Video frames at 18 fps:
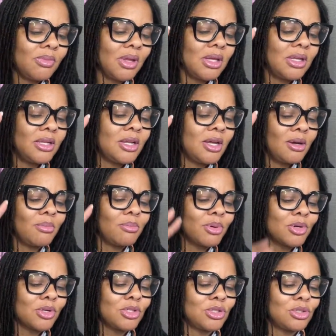
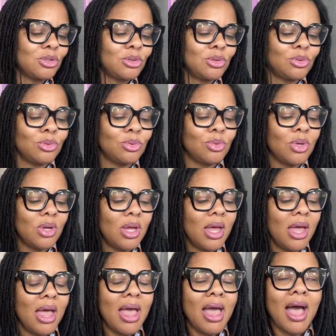Number two,
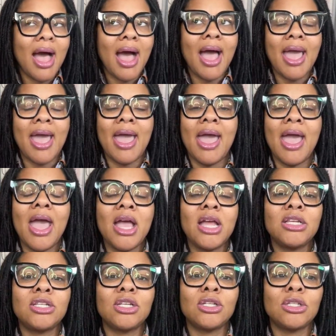I
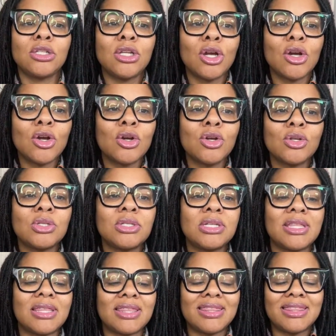had to learn
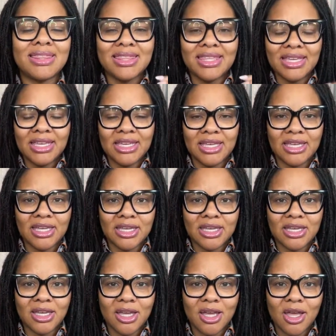to
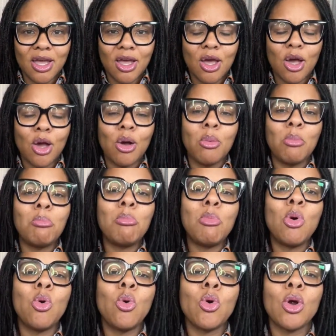think
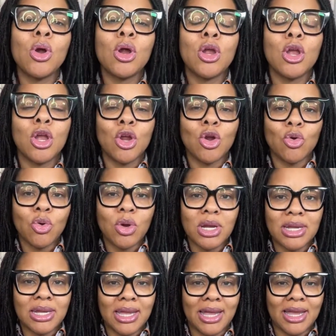more
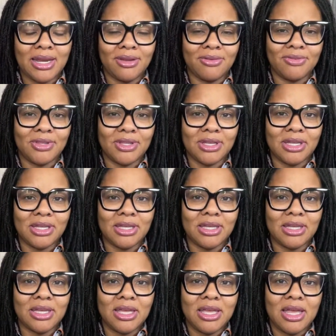
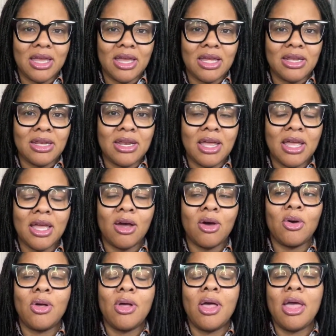creatively.
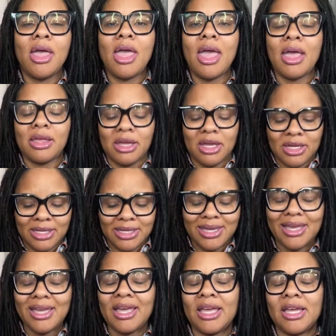Now,
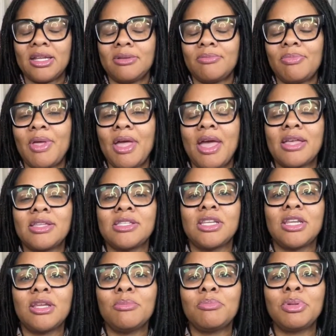again, as
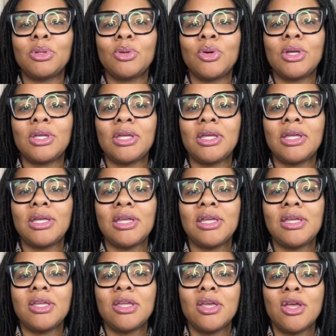an
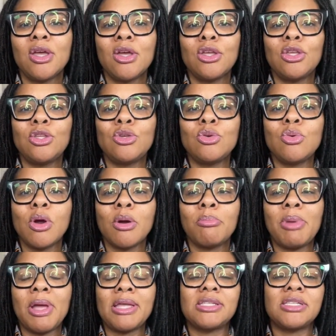employee, you are
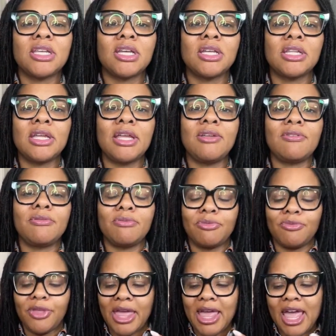basically
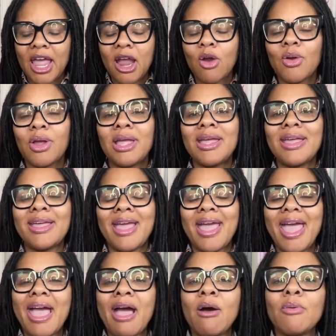carrying
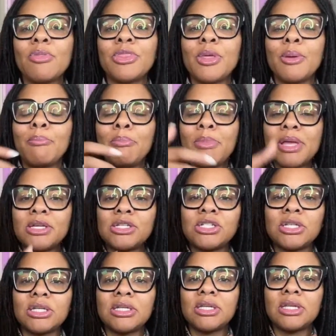out the
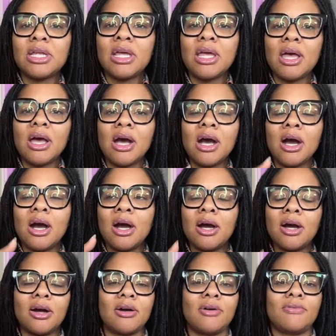mission
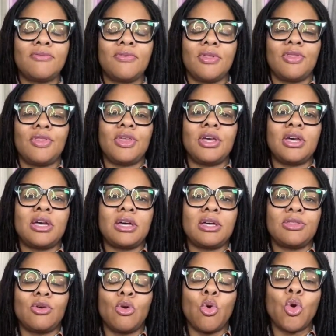of
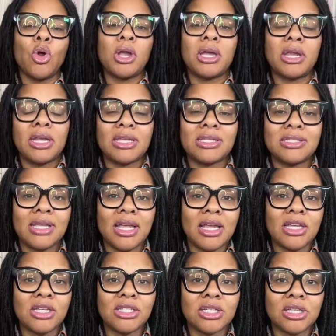the
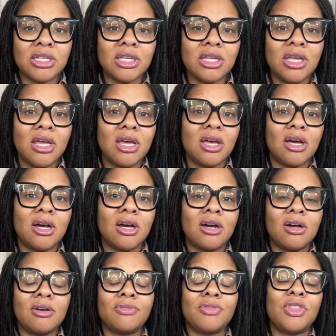organization,
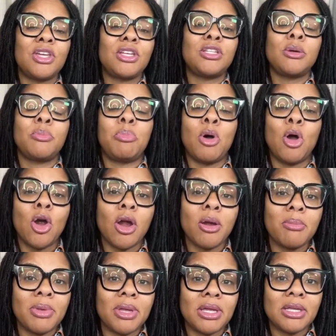of the
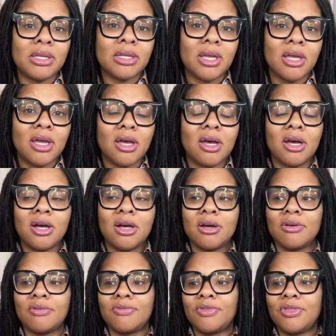department,
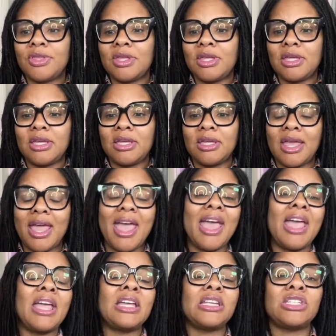of the
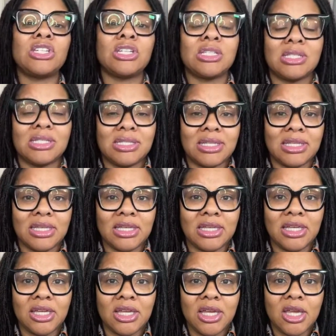
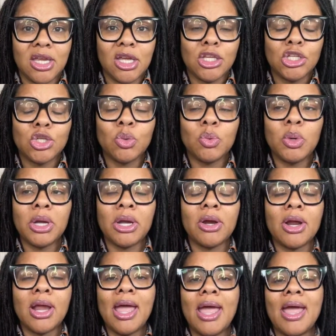agency, to
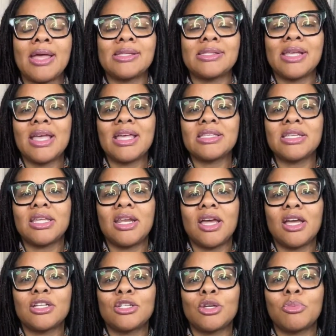whereas as an
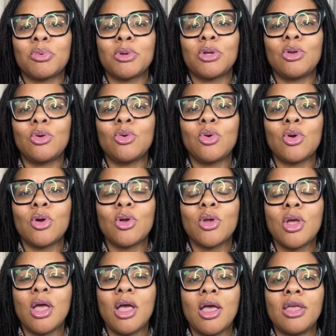
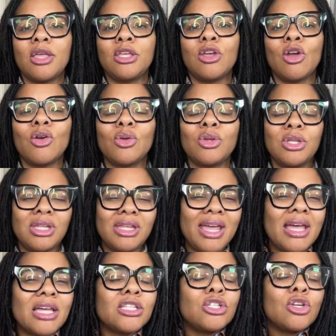entrepreneur, you're
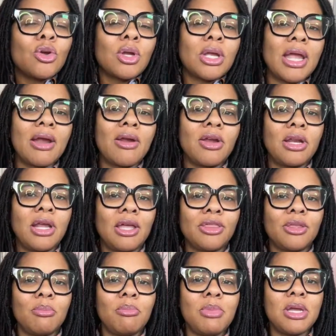carrying
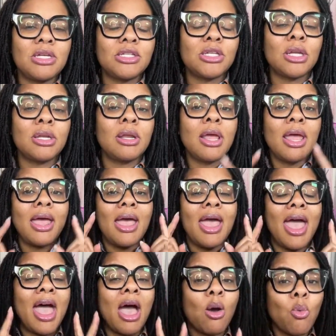out the mission.
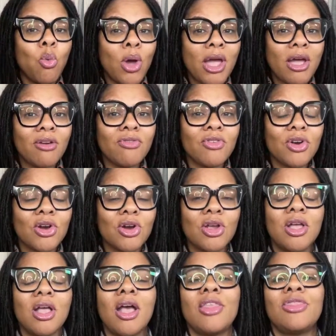
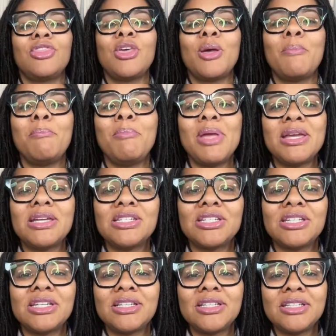However, the
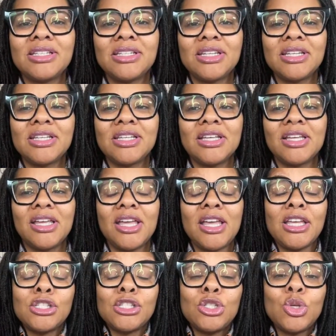mission
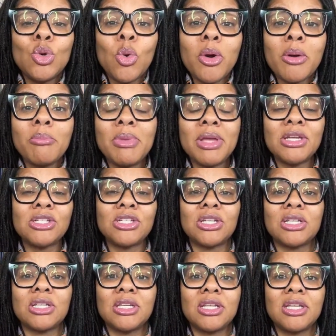is your
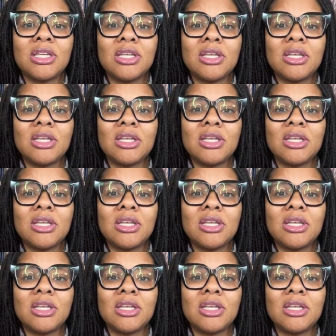mission.